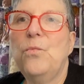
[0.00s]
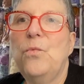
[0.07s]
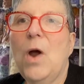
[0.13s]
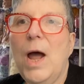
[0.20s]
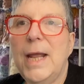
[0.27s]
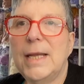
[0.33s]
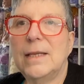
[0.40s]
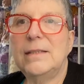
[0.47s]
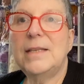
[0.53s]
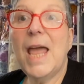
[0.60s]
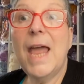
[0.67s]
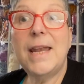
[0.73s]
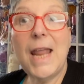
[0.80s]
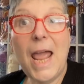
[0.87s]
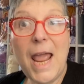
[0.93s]
Right,
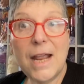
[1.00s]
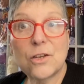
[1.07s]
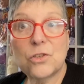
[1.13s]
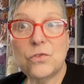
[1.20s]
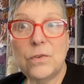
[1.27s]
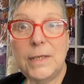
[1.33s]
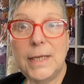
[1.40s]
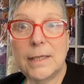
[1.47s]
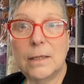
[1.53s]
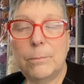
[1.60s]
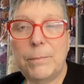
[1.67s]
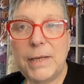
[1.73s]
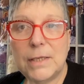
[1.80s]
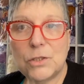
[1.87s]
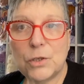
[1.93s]
an extra little
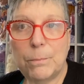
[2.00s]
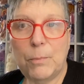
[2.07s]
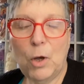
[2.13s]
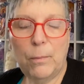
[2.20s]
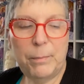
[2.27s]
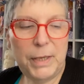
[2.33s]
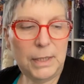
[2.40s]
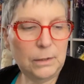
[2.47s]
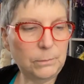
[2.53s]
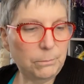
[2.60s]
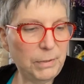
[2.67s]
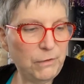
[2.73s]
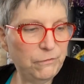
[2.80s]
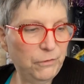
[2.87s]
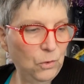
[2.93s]
bit to pop in
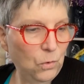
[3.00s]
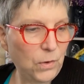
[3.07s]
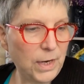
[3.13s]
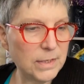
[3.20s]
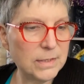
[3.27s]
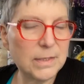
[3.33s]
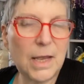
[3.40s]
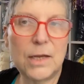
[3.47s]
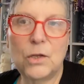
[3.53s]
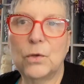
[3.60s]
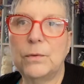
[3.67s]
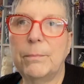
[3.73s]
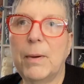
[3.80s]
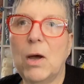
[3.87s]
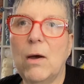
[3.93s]
before I say
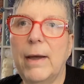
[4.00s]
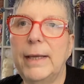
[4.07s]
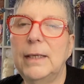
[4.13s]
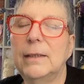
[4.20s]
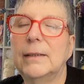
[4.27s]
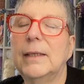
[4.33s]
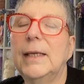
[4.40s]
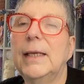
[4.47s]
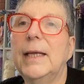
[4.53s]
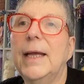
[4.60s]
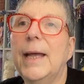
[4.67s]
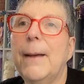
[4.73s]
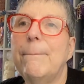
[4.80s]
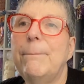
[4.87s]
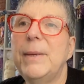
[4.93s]
goodbye,
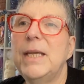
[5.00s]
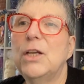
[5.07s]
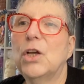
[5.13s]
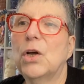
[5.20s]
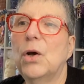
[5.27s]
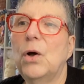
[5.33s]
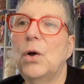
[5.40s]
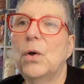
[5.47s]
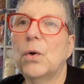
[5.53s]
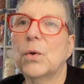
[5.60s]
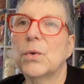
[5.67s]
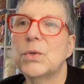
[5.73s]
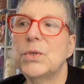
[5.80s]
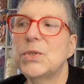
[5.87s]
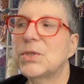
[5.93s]

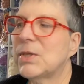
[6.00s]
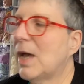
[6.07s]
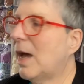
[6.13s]
because